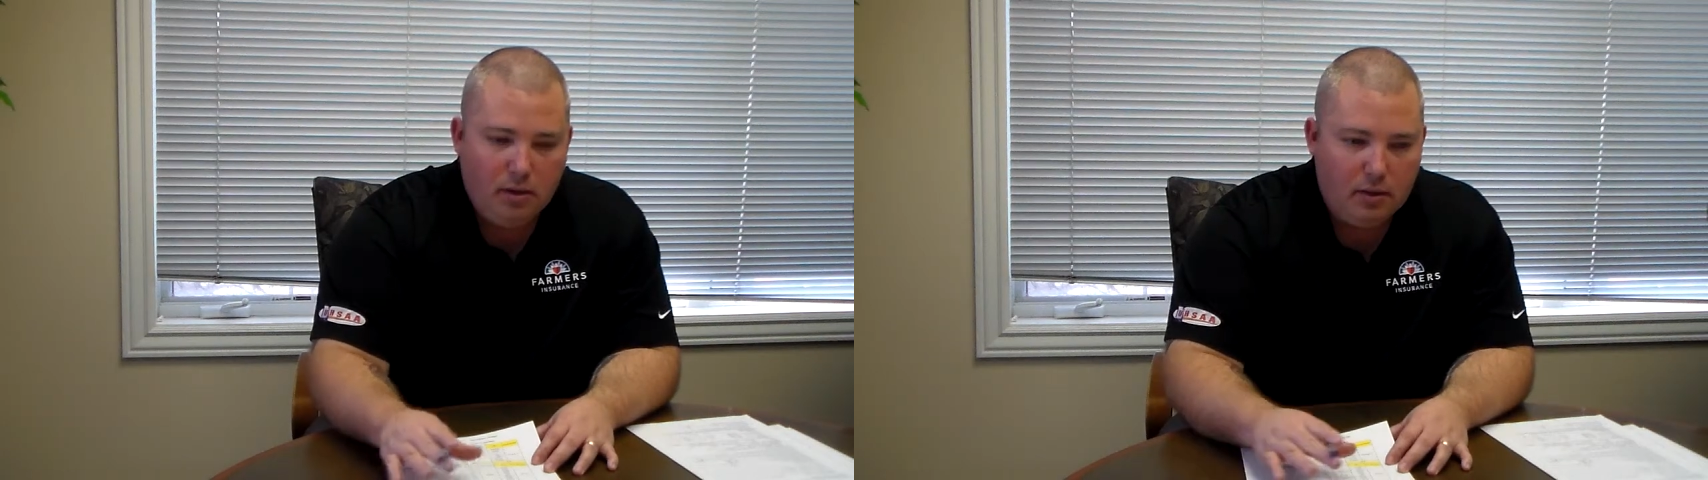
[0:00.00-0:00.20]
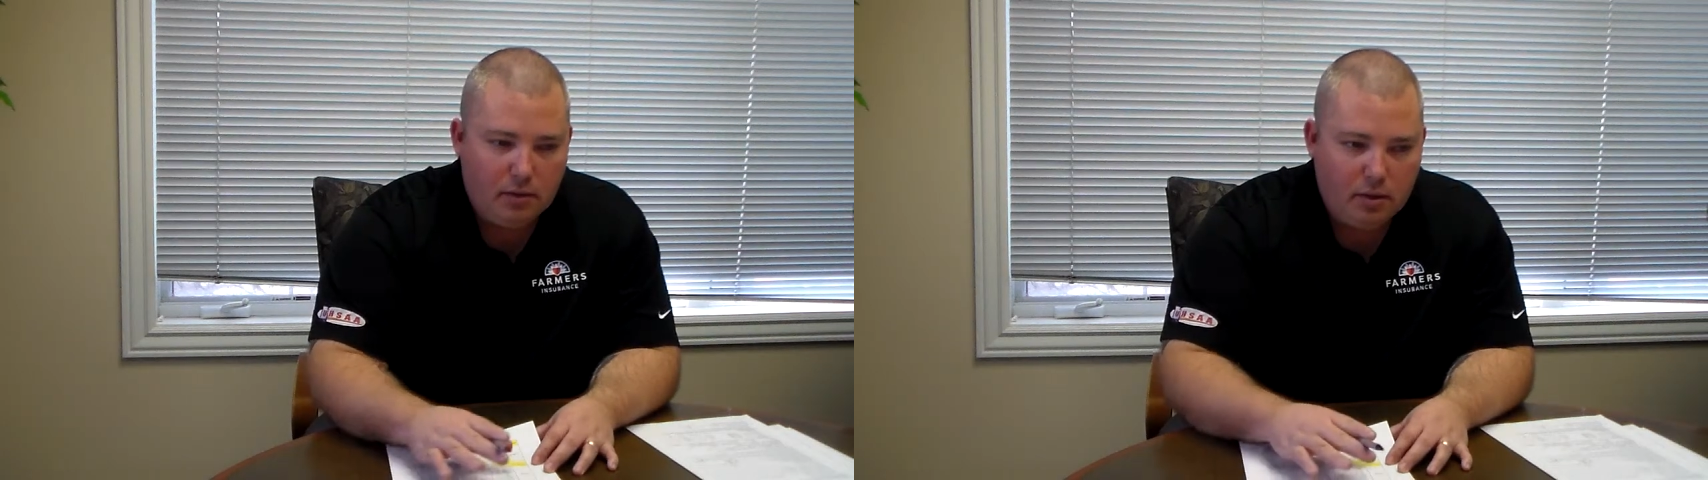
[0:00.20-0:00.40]

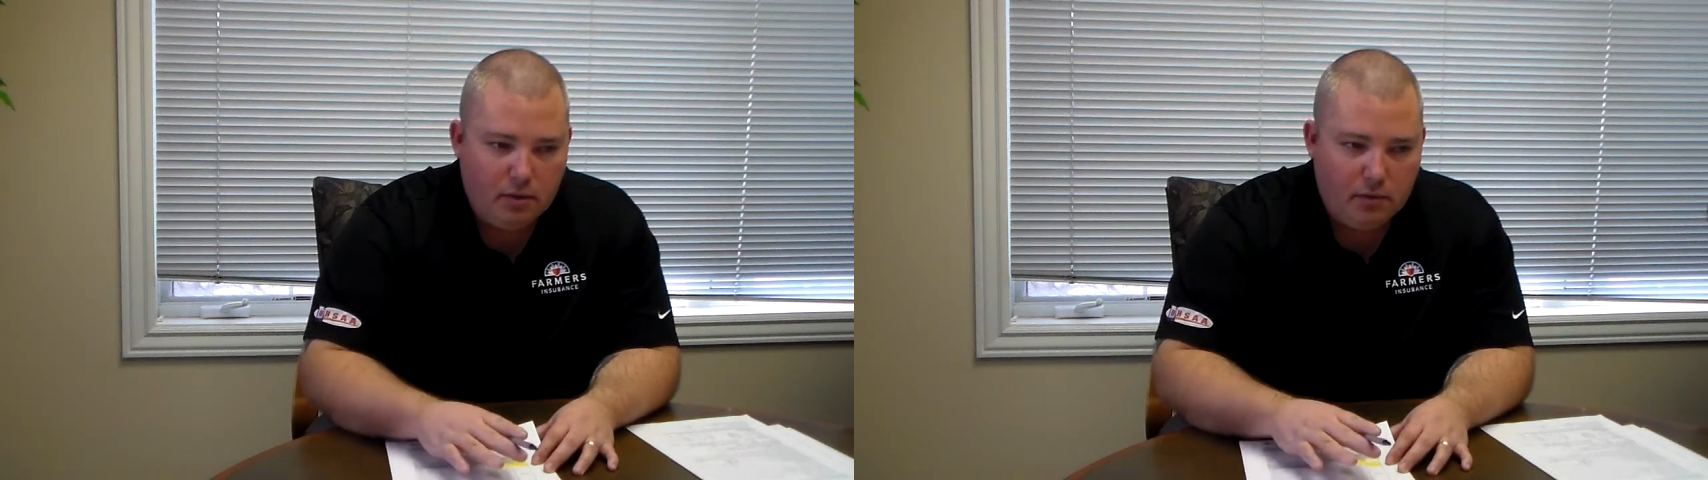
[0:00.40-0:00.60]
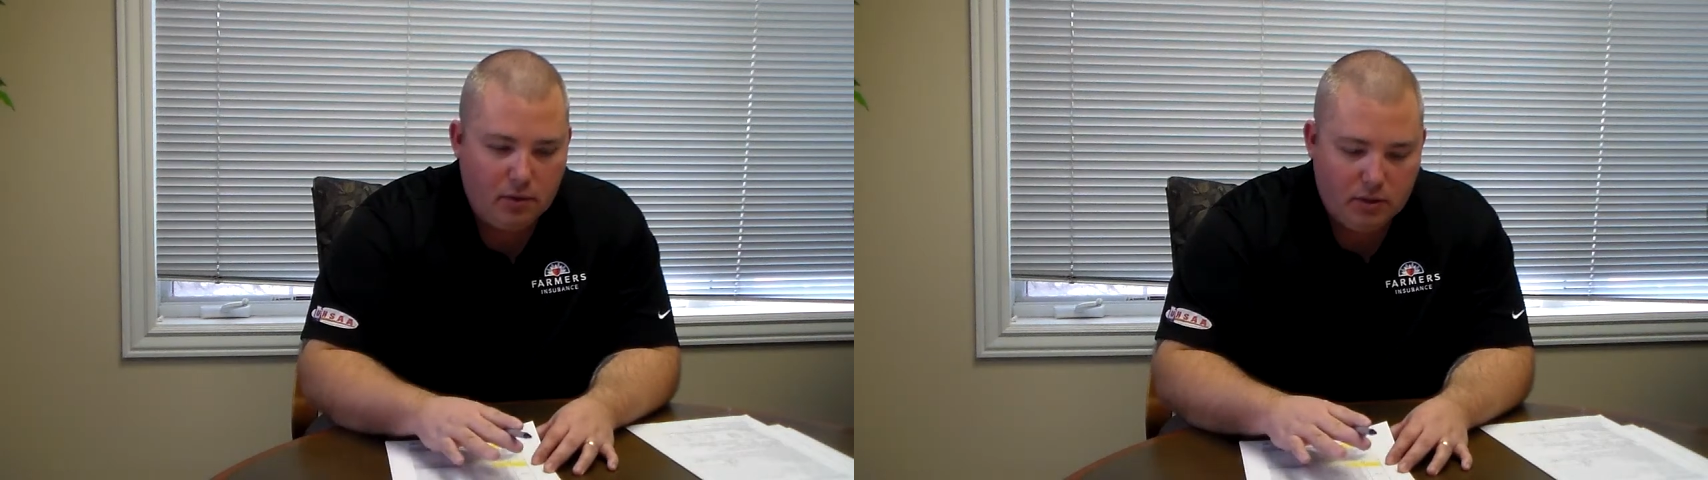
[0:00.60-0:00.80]
This
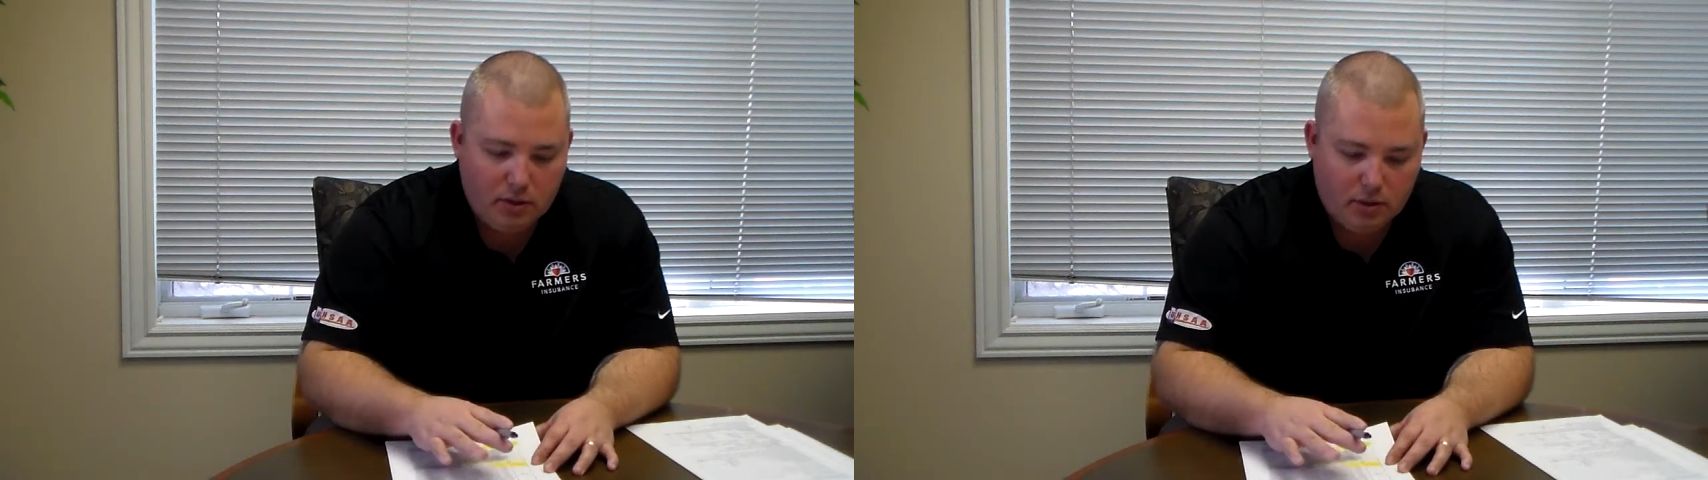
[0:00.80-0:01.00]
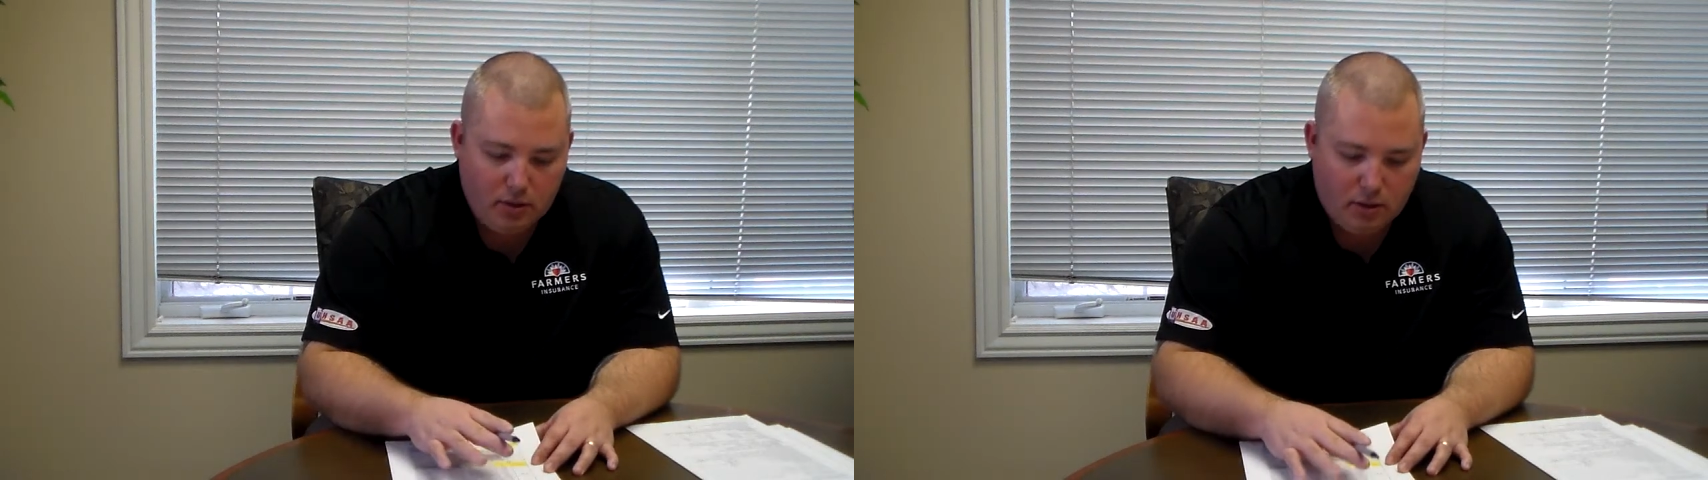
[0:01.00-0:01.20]

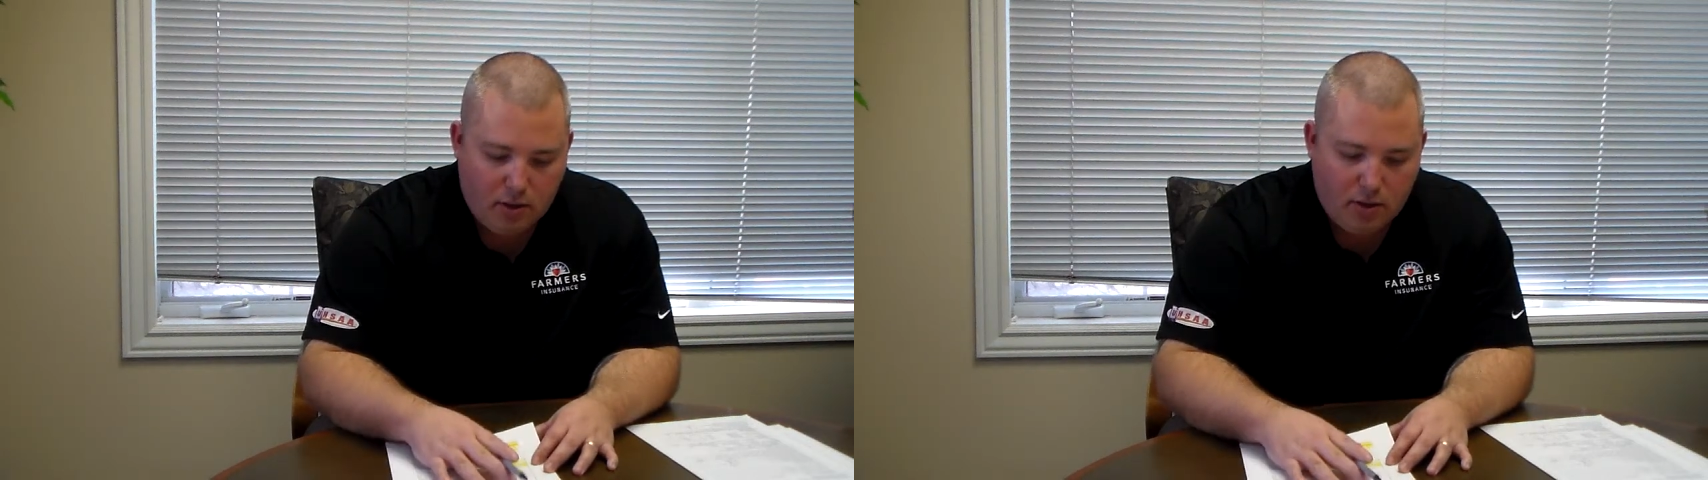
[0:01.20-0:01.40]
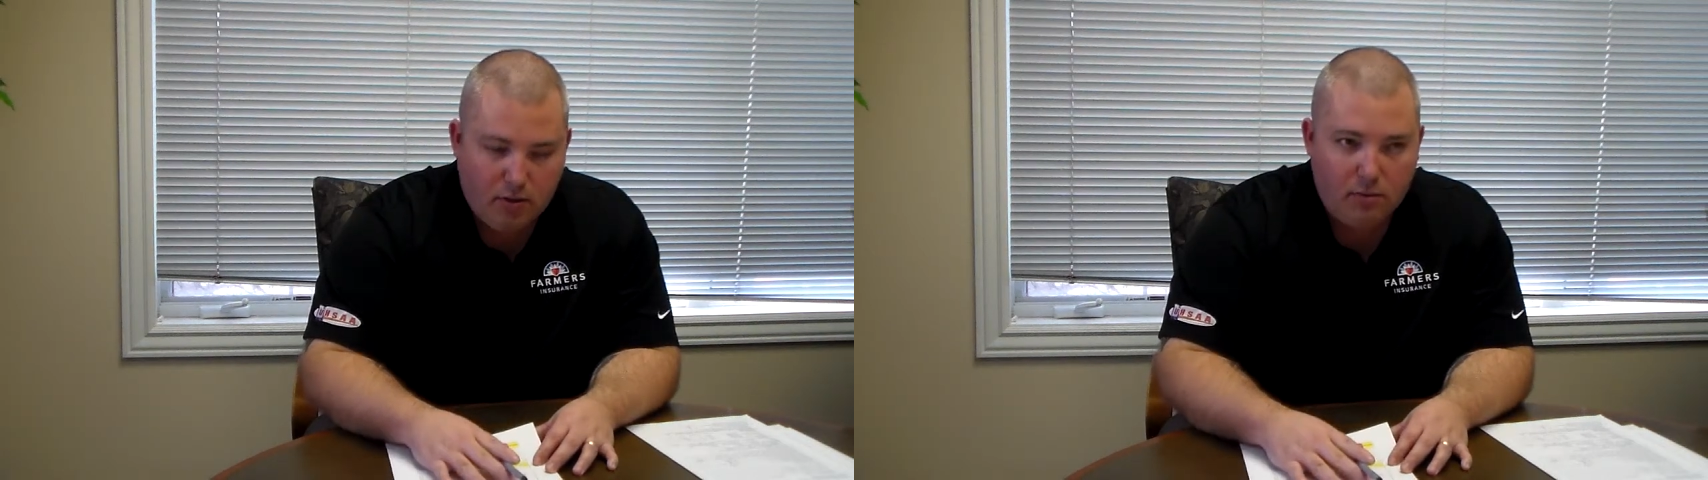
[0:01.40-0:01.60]
covers your
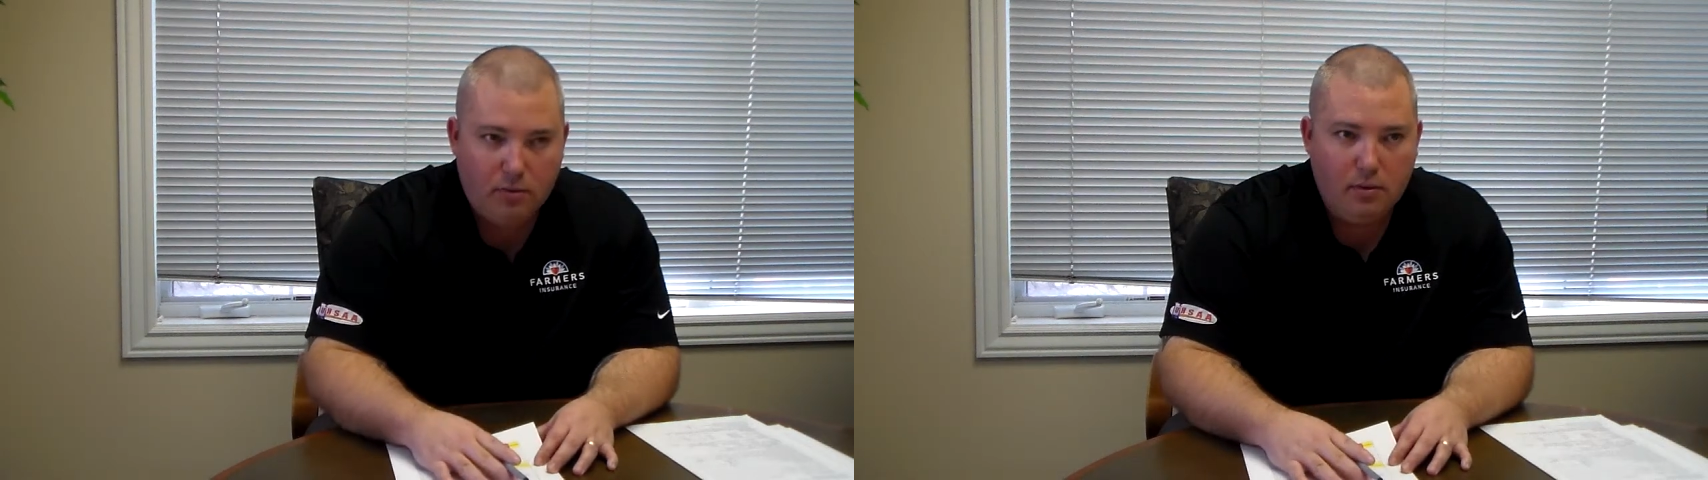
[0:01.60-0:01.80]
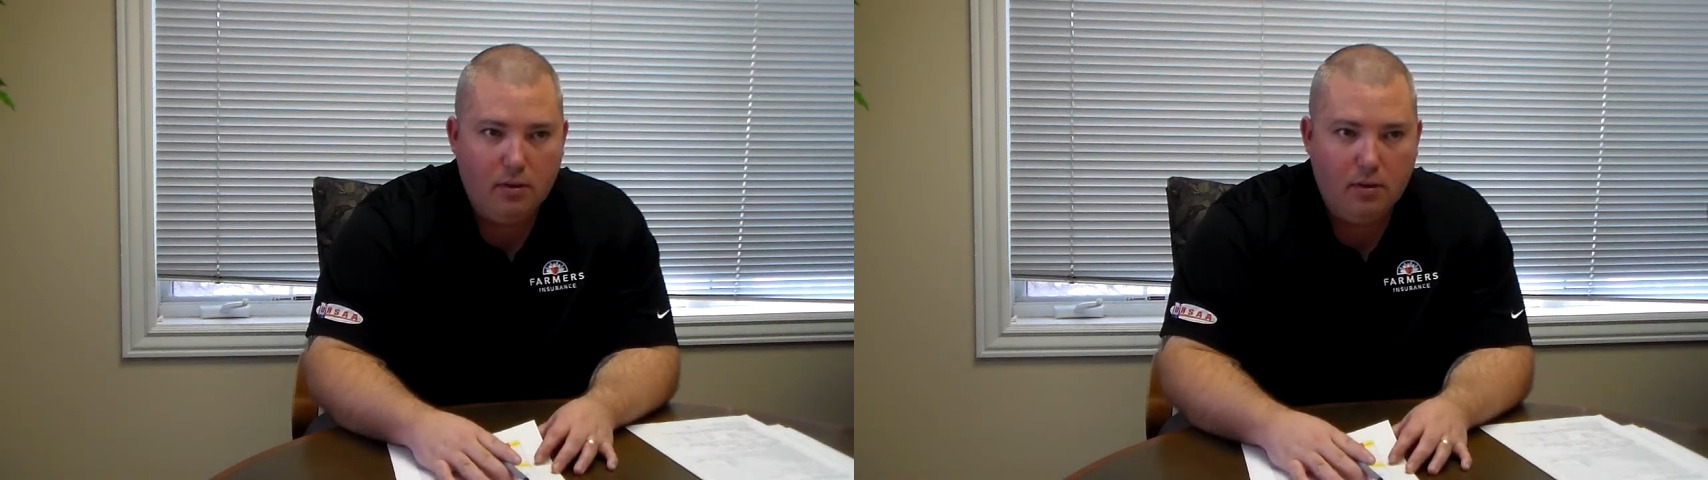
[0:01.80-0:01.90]
auto.